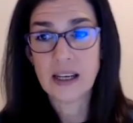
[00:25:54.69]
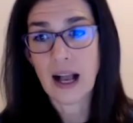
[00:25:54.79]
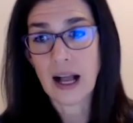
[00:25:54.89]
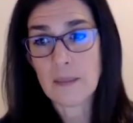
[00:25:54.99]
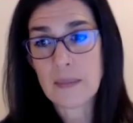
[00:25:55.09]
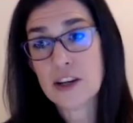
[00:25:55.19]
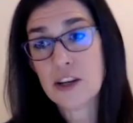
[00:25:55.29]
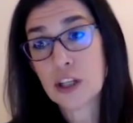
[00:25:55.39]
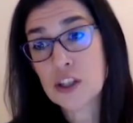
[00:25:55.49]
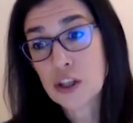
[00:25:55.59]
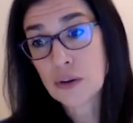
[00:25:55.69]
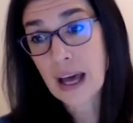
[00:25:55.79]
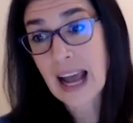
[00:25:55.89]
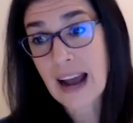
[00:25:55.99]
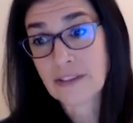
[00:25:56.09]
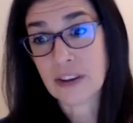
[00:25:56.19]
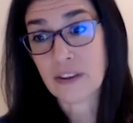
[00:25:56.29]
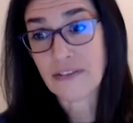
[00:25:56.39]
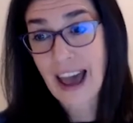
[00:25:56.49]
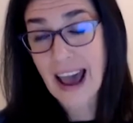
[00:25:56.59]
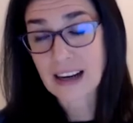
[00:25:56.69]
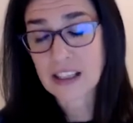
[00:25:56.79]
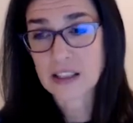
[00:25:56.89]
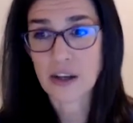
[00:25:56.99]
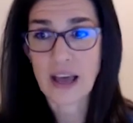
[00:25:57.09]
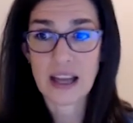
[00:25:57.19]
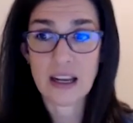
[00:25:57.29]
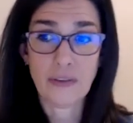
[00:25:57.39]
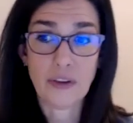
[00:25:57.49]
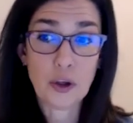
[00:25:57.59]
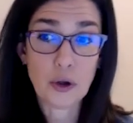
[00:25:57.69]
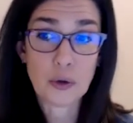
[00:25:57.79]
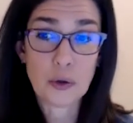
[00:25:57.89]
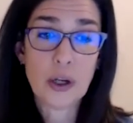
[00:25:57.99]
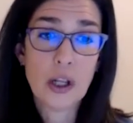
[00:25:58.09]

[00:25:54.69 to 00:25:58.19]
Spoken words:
And you can do that after the fact, so that if you,